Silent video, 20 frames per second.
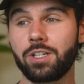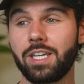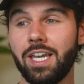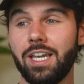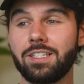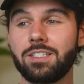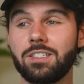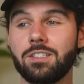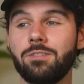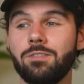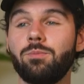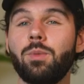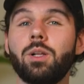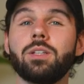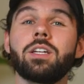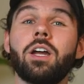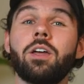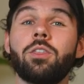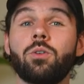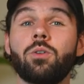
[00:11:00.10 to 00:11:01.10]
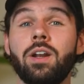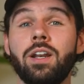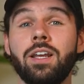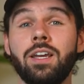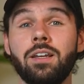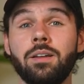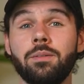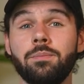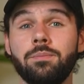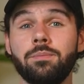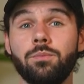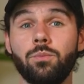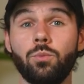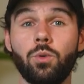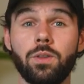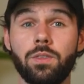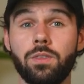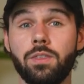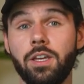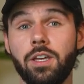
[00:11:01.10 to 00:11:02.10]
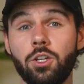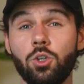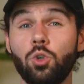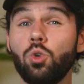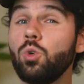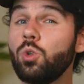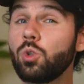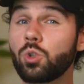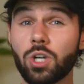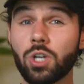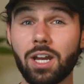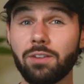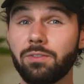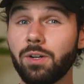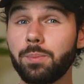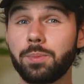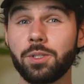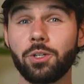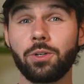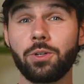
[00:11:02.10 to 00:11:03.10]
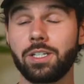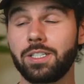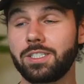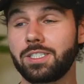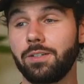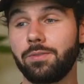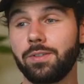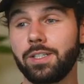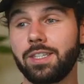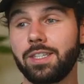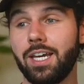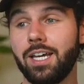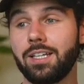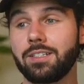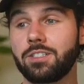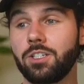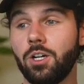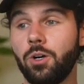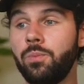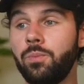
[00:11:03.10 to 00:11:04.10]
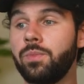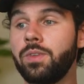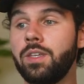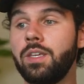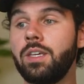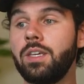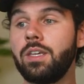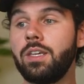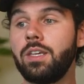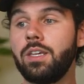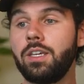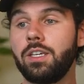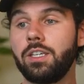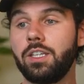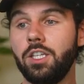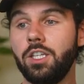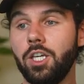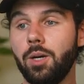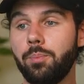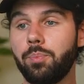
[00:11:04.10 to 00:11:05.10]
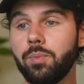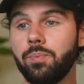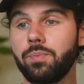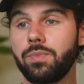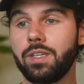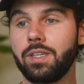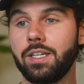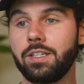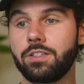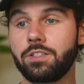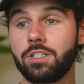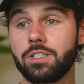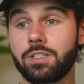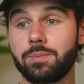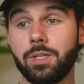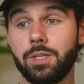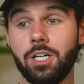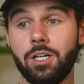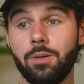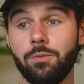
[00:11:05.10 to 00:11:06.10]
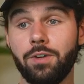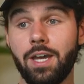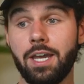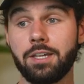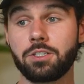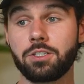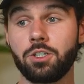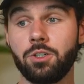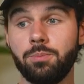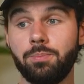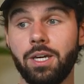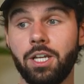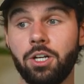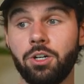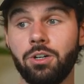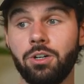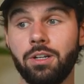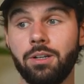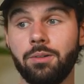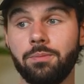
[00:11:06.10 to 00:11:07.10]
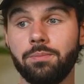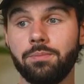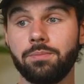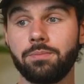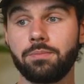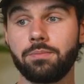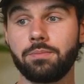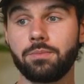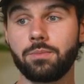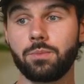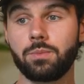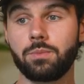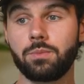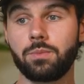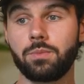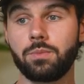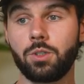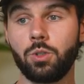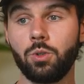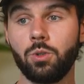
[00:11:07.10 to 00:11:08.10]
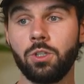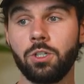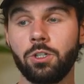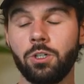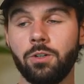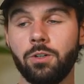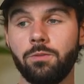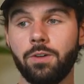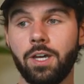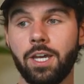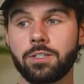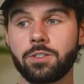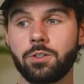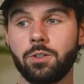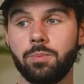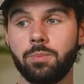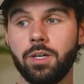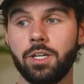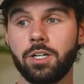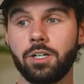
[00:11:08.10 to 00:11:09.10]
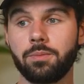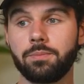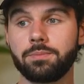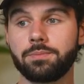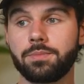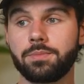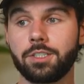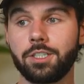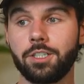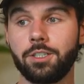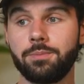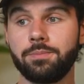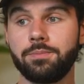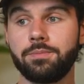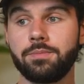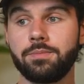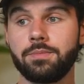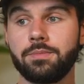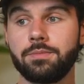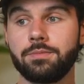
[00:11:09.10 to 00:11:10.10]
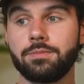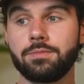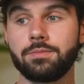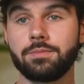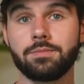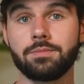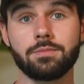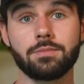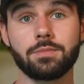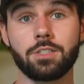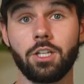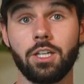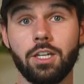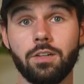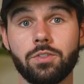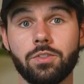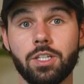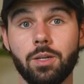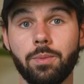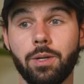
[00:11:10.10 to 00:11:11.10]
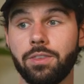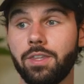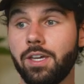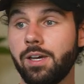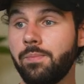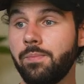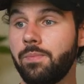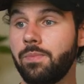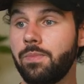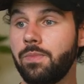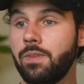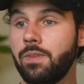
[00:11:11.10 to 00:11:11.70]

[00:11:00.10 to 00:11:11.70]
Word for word: cases of multi-threading with like Google Drive uploading stuff like that. So, yep, it's just become faster and better and cooler and faster and better. So that's all I have to say about that